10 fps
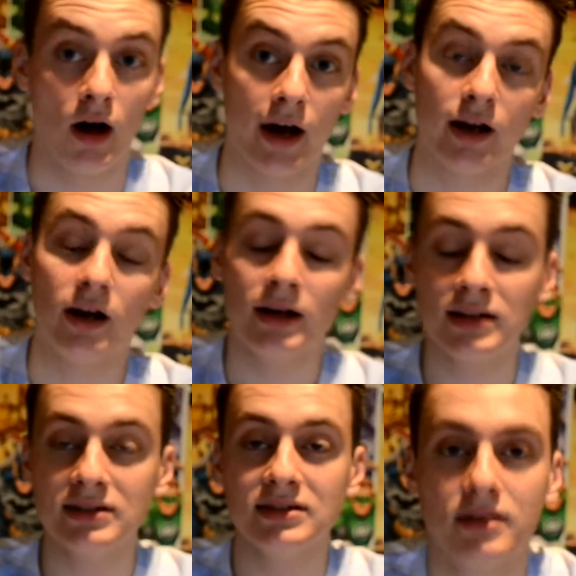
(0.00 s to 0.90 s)
Hi
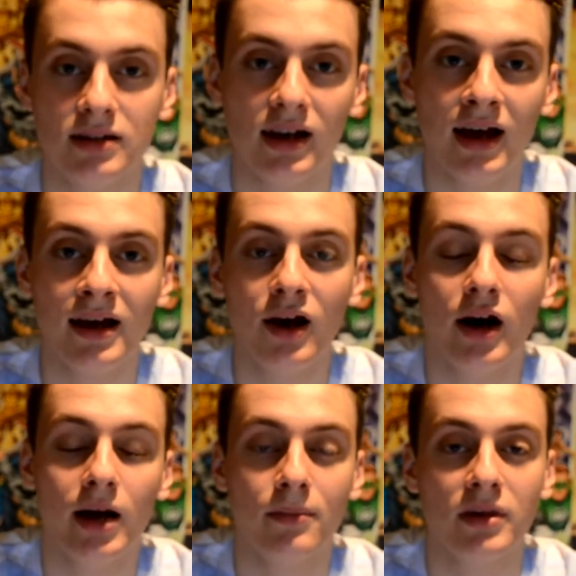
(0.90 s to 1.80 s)
guys, today
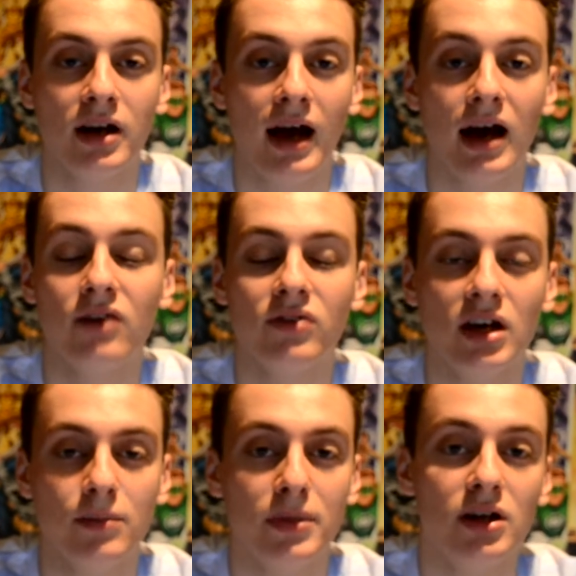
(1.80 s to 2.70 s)
I'm going to have
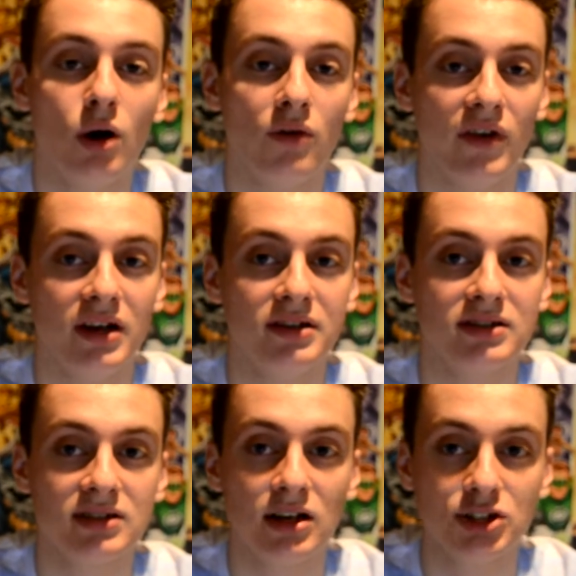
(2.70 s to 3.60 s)
a bit of a
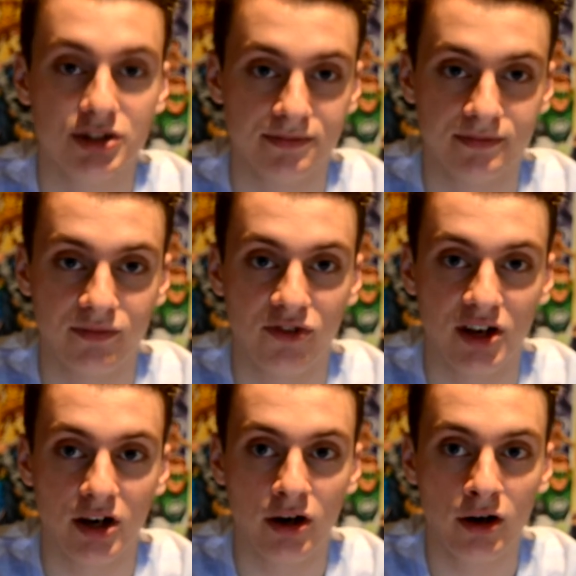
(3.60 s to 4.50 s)
discussion
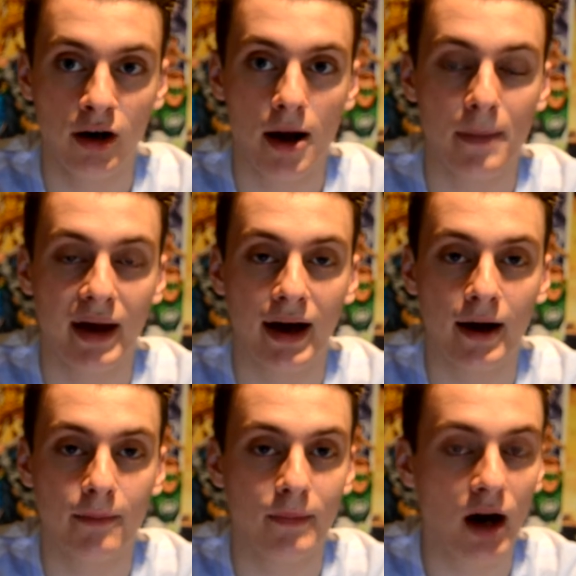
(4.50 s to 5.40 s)
video
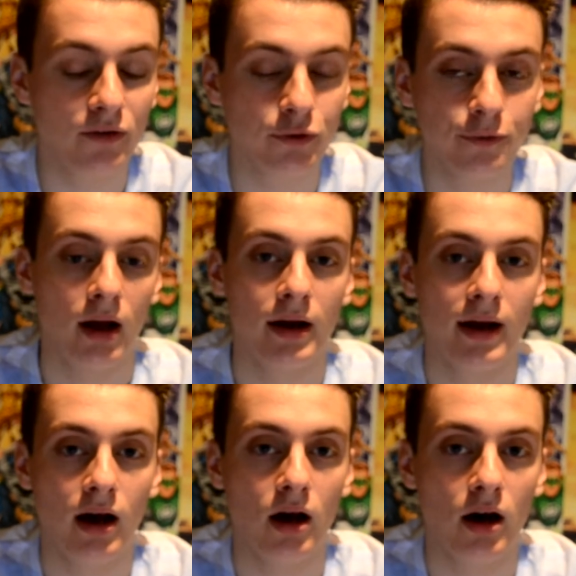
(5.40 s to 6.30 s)
about Marvel.
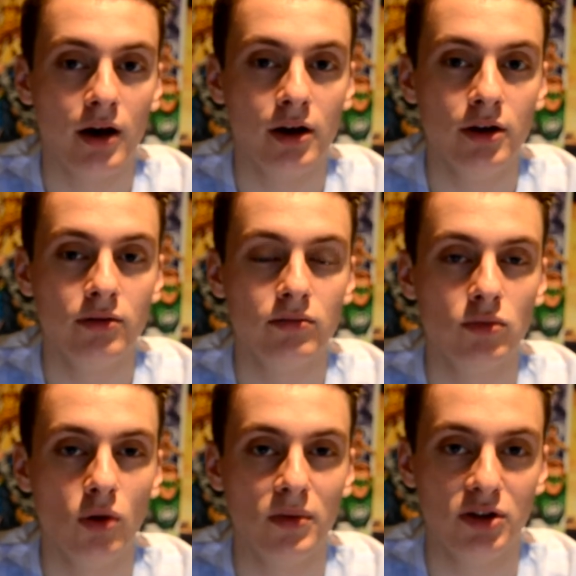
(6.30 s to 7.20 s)
Now, I don't
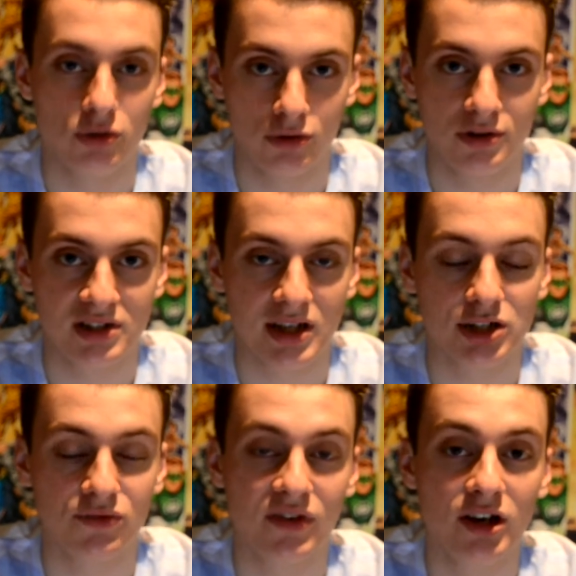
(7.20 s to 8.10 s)
normally do
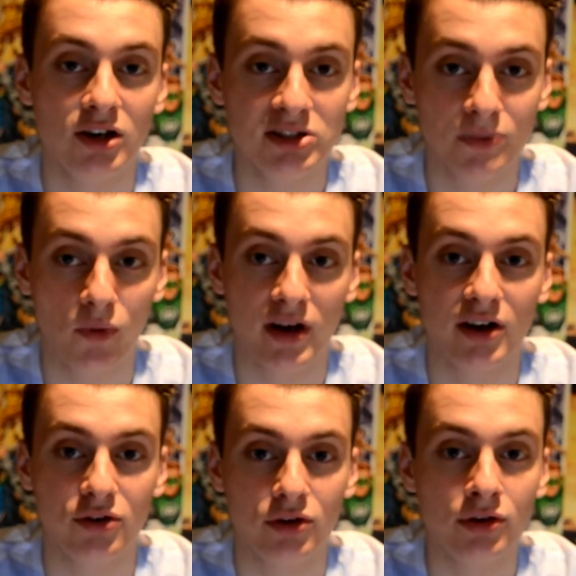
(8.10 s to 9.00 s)
discussion videos, but when I
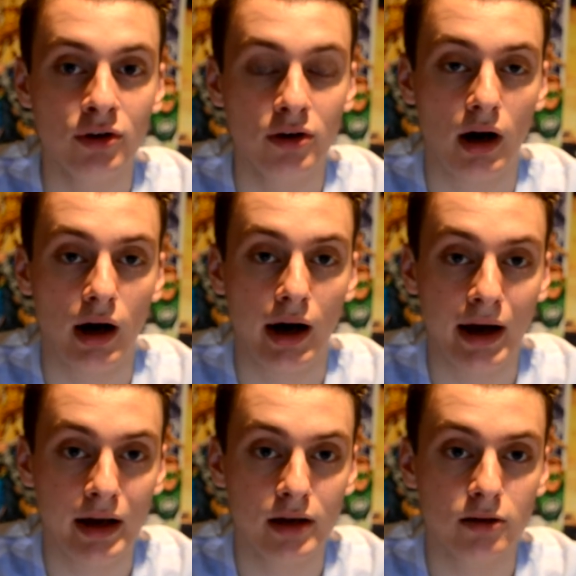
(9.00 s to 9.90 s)
do,
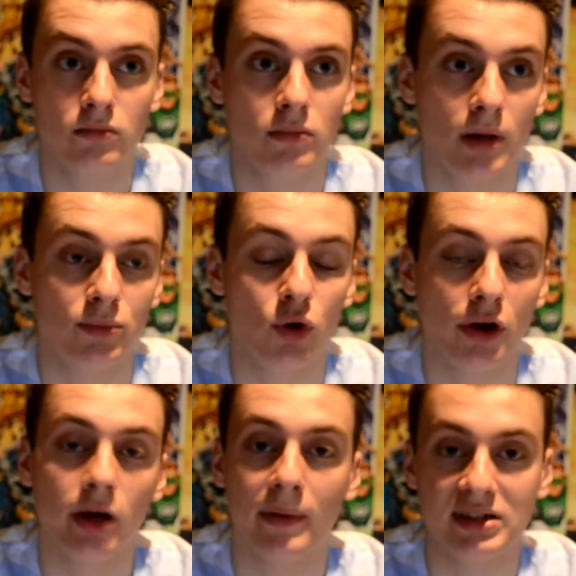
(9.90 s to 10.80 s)
I am
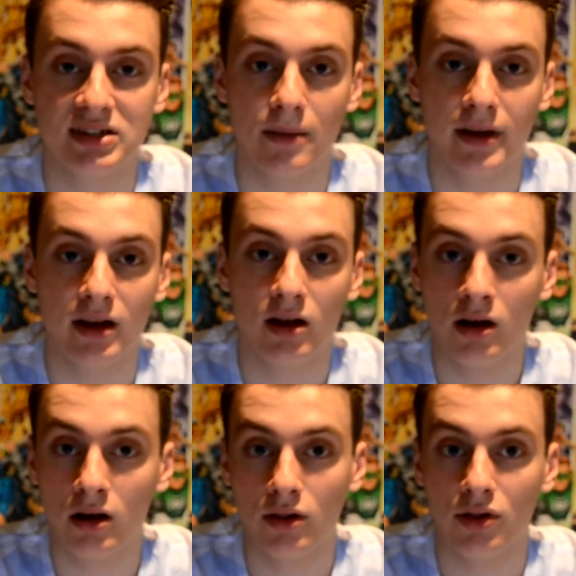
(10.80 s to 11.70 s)
talking about something
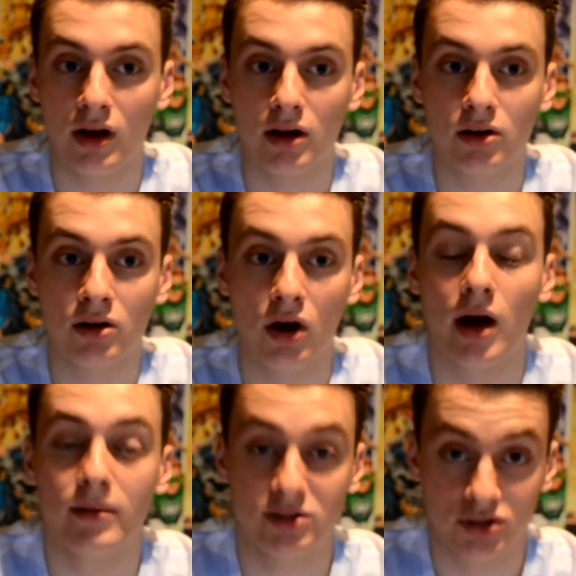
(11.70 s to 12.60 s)
that
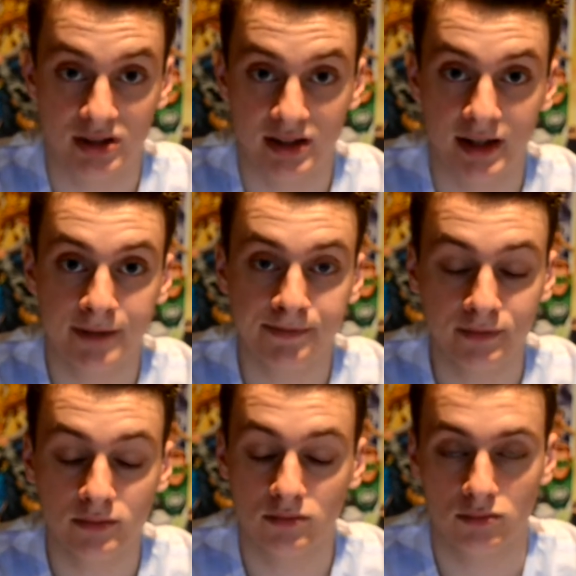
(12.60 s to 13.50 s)
I'm interested in,
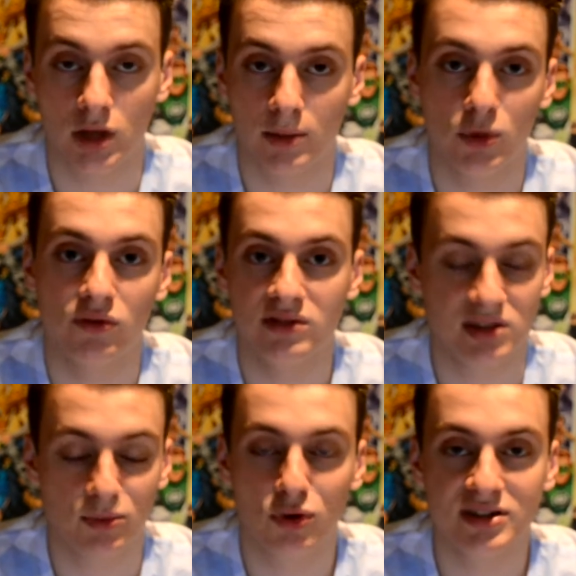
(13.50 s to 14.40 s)
like movies.
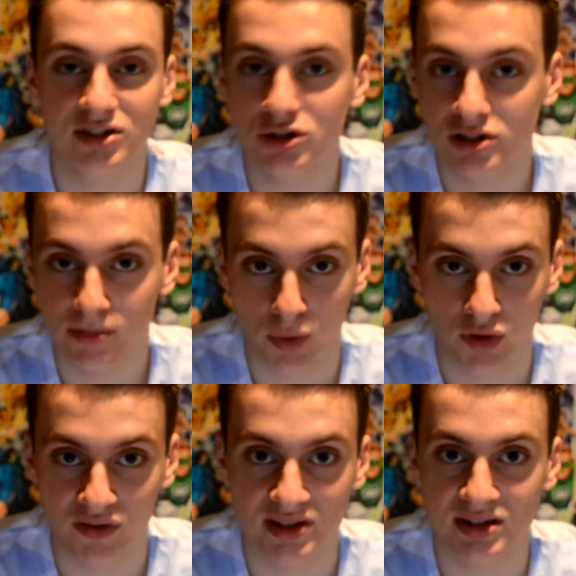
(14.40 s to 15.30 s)
I'm always interested in
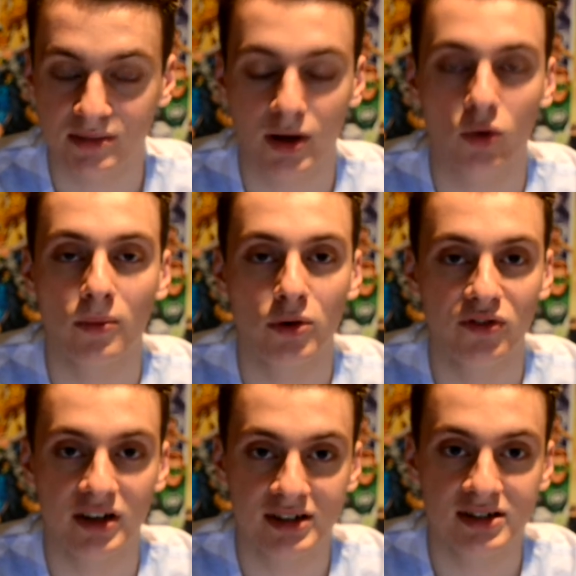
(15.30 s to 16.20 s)
movies, doesn't matter what movie
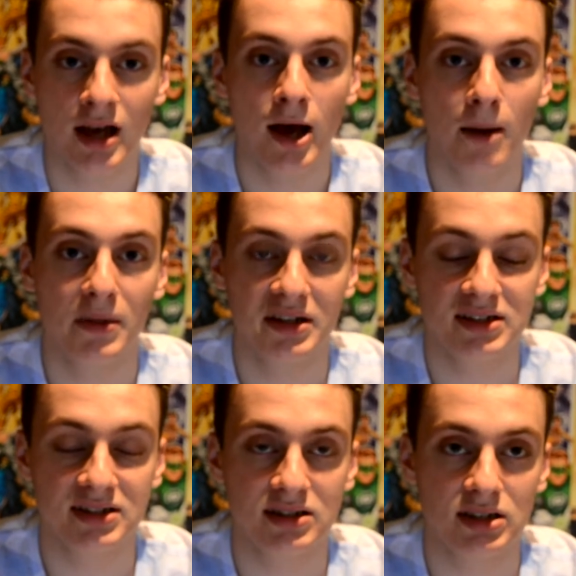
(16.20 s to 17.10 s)
it is, but
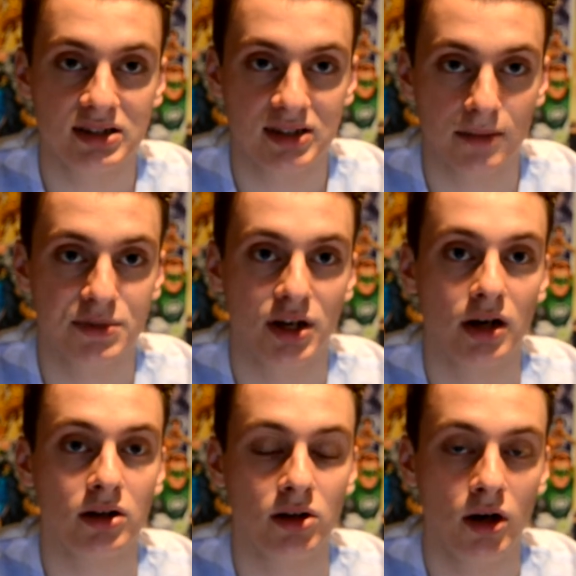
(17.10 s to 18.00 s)
this
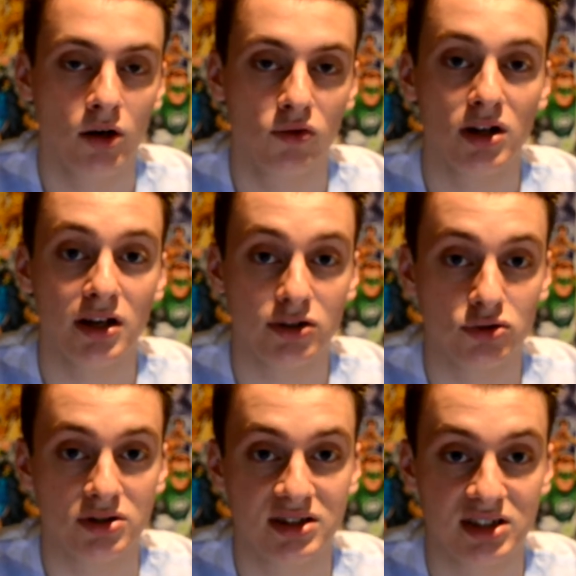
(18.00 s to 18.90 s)
subject really
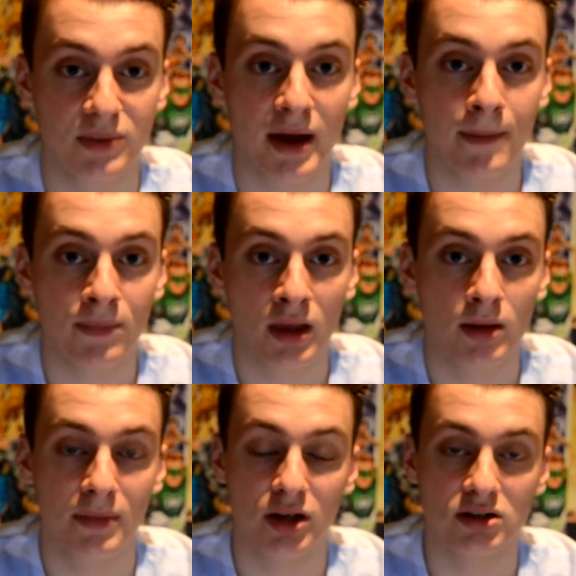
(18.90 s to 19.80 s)
interests me
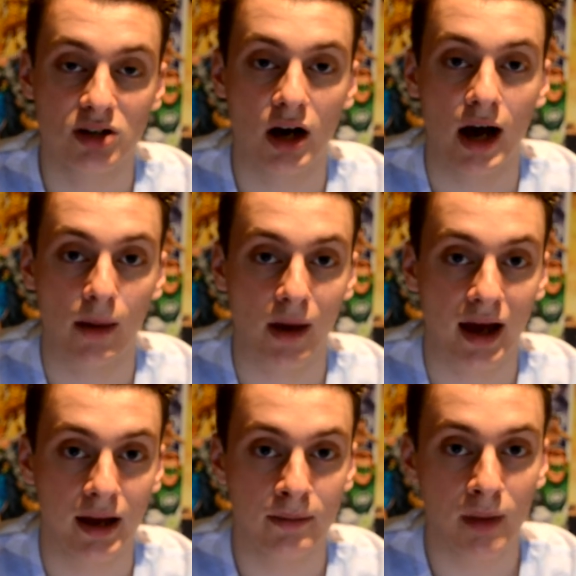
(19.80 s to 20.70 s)
because I am
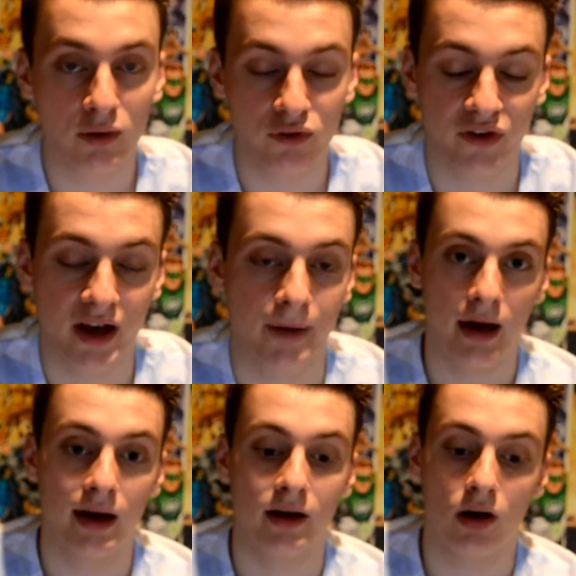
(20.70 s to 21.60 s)
a Marvel fan
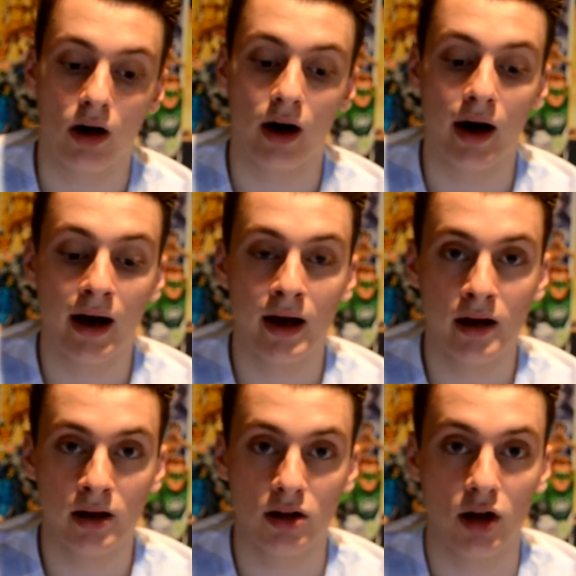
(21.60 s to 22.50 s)
and
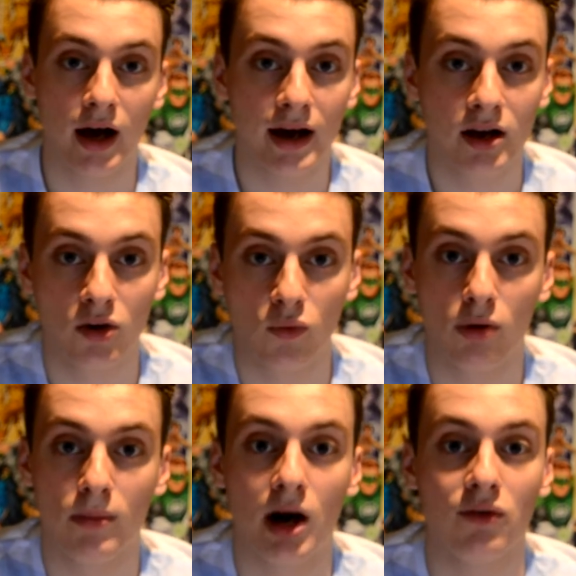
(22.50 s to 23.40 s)
I like
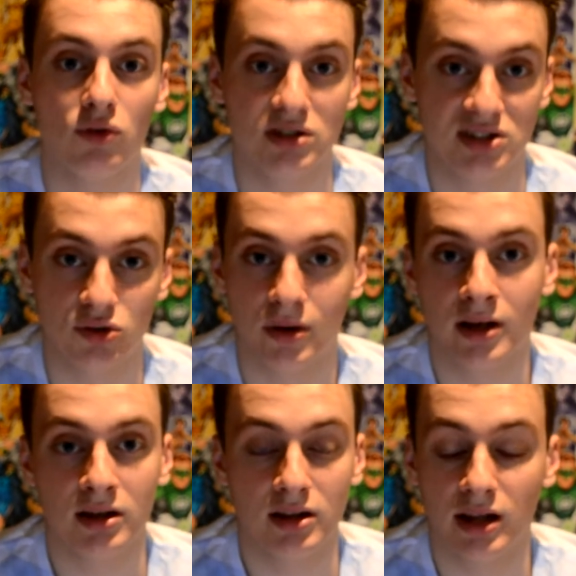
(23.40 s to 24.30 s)
what Marvel is
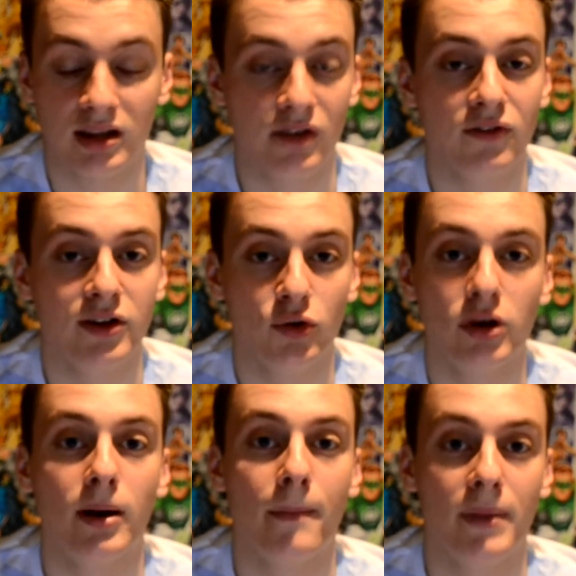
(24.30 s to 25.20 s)
doing. They're definitely
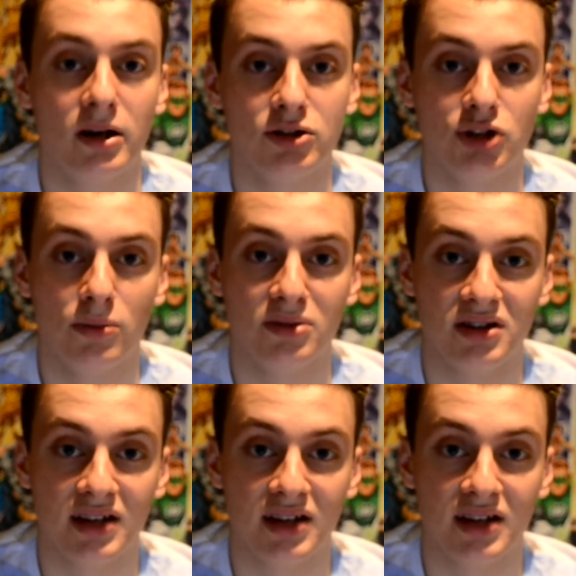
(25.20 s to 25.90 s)
doing a better job than